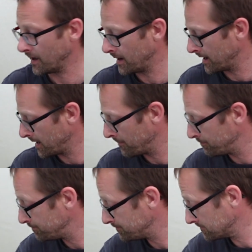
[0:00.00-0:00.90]

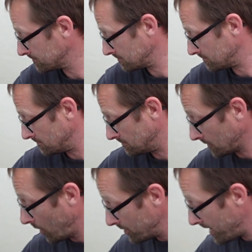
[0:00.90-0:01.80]

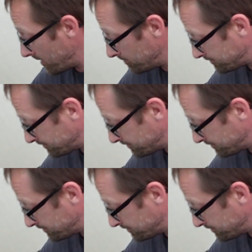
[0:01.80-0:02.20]
Oh yeah.